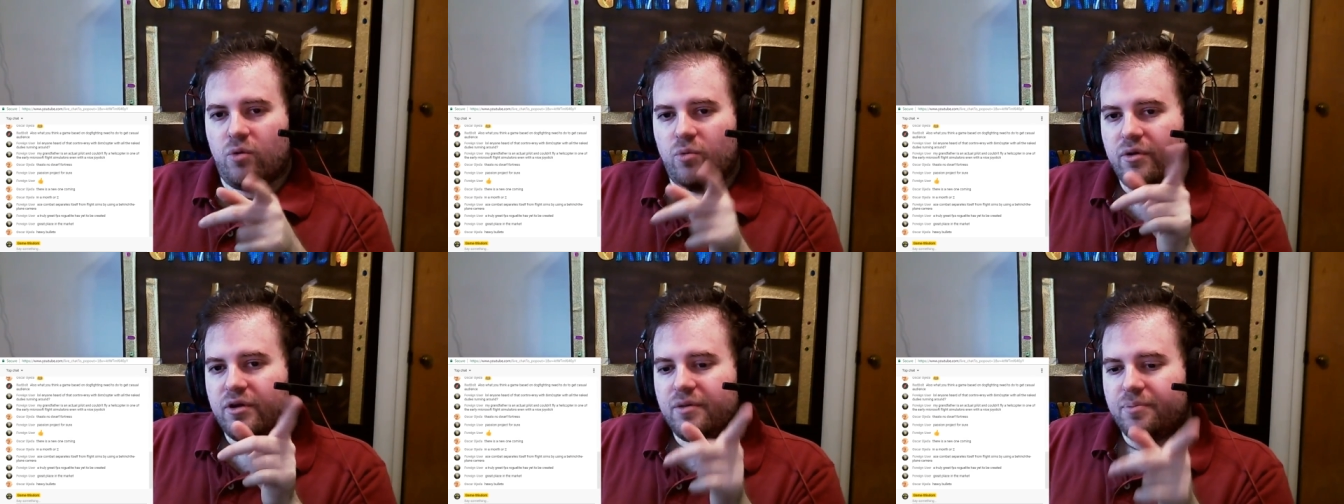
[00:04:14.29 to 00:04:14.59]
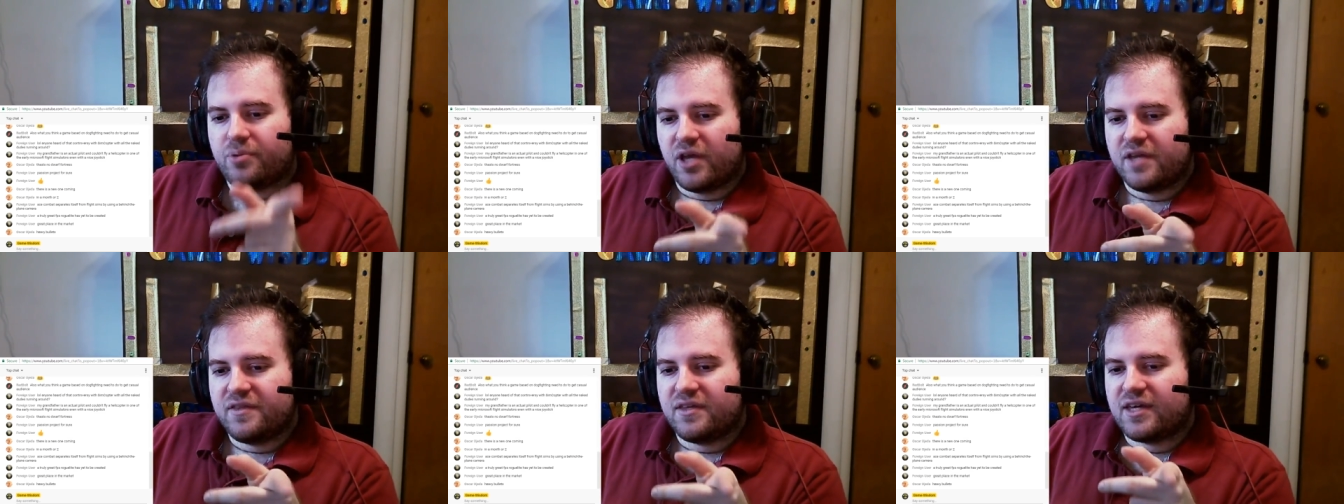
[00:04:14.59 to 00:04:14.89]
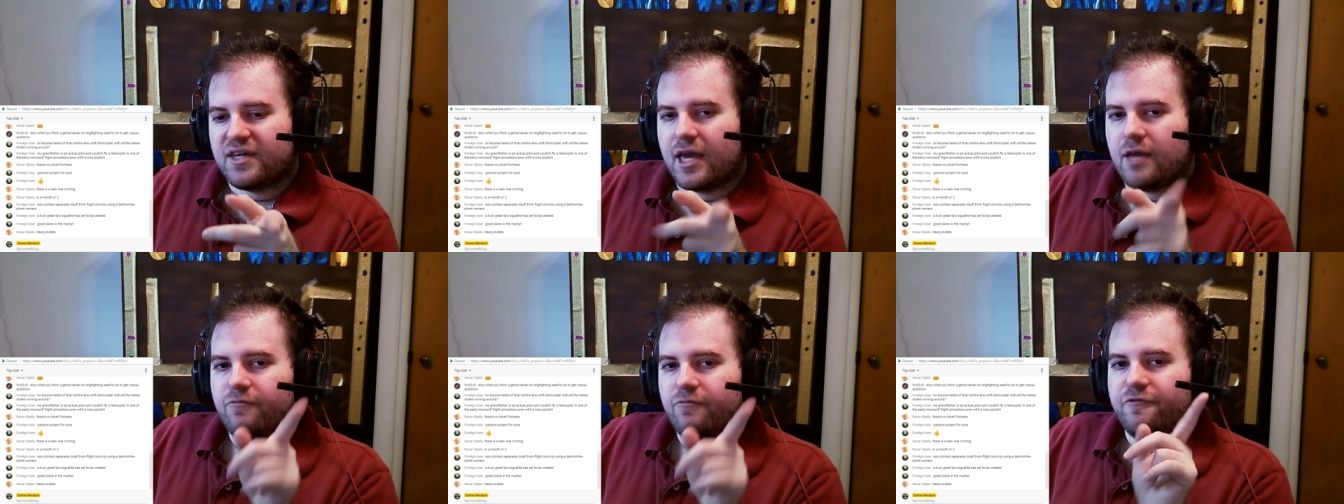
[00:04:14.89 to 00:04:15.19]
When we play the
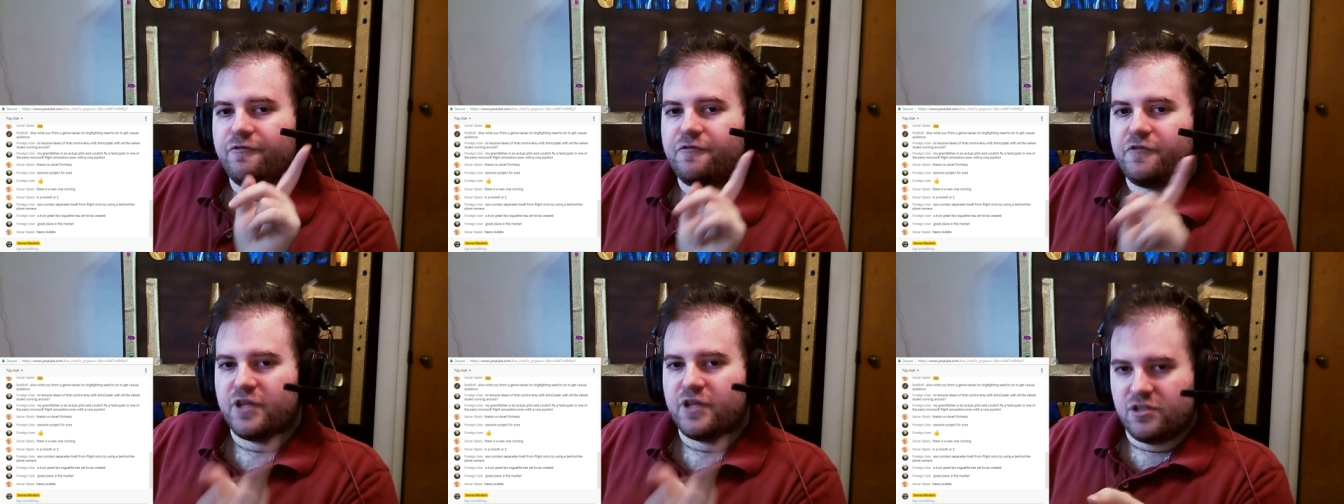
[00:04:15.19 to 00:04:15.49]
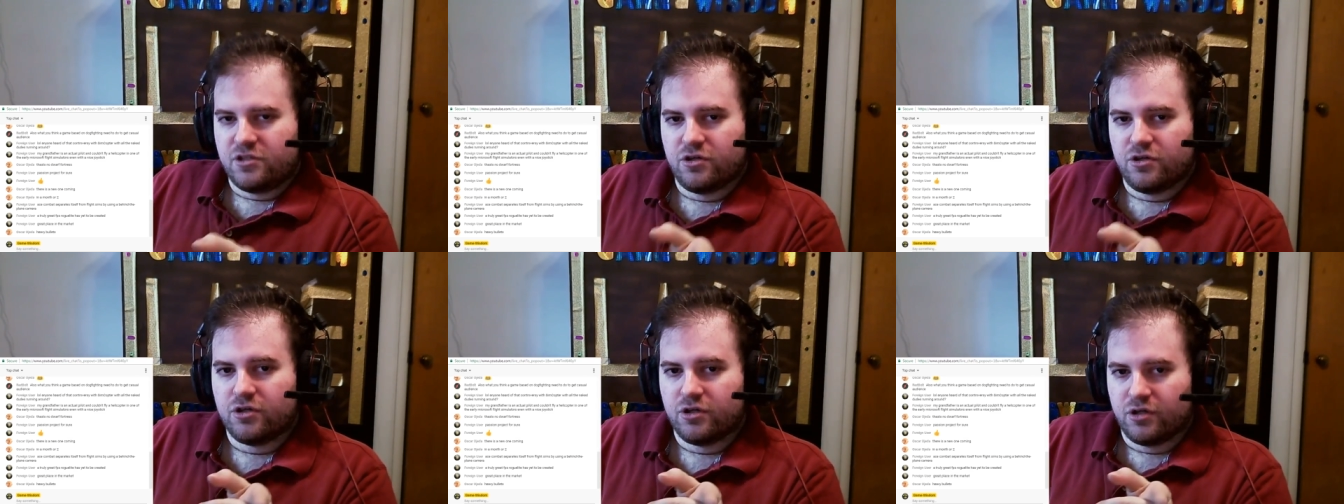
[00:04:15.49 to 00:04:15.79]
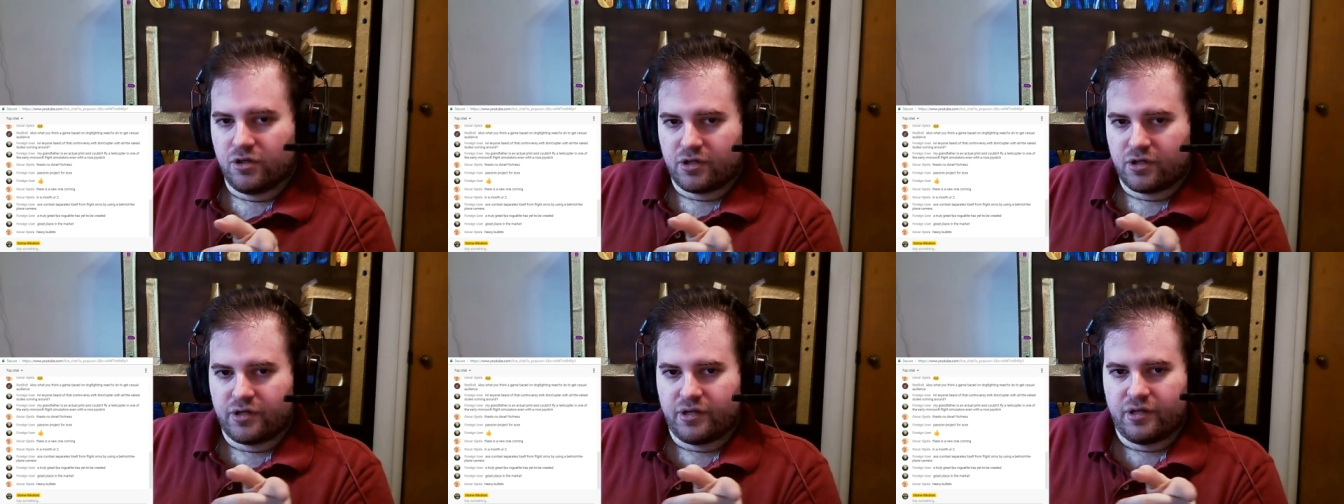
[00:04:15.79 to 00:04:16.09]
game Flint
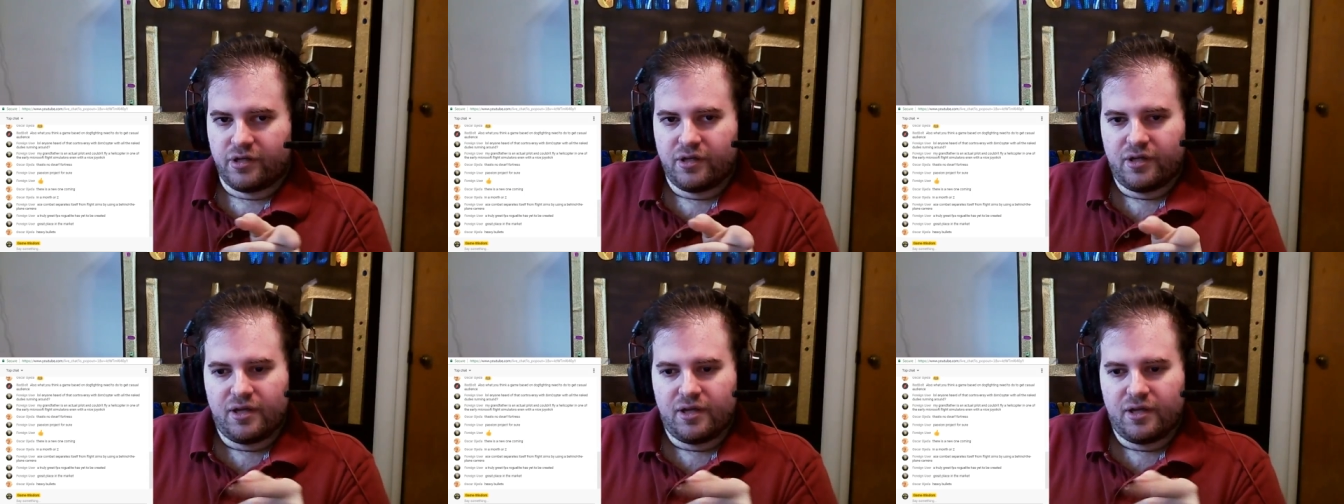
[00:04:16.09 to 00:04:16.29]
Hook,